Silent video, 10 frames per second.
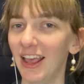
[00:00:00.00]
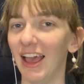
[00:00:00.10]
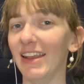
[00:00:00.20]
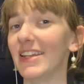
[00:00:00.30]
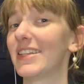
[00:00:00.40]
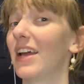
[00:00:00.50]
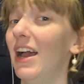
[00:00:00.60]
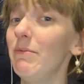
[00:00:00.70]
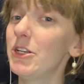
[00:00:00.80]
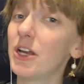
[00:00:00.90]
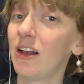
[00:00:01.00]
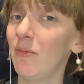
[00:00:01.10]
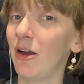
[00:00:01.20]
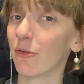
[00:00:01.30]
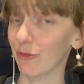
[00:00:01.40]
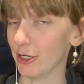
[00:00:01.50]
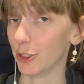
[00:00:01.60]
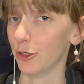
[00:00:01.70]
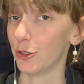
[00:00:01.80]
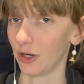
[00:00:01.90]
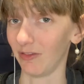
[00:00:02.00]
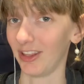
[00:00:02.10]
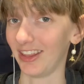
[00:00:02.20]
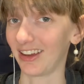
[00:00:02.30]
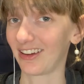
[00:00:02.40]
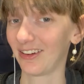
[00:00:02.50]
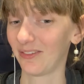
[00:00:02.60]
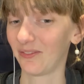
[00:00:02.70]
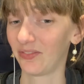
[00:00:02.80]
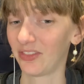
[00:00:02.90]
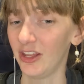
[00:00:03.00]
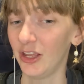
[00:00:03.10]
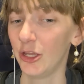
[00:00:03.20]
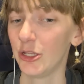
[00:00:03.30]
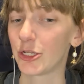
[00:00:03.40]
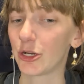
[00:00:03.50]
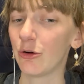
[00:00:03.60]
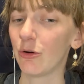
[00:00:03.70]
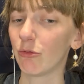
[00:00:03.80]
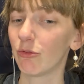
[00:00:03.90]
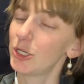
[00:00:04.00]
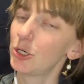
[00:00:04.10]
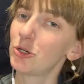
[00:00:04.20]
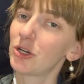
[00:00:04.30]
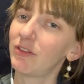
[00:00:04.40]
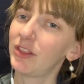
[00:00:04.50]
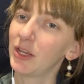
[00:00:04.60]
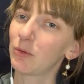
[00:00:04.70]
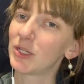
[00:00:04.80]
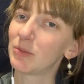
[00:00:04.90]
and it's time to talk about Richard Trevithick. So Richard Trevithick was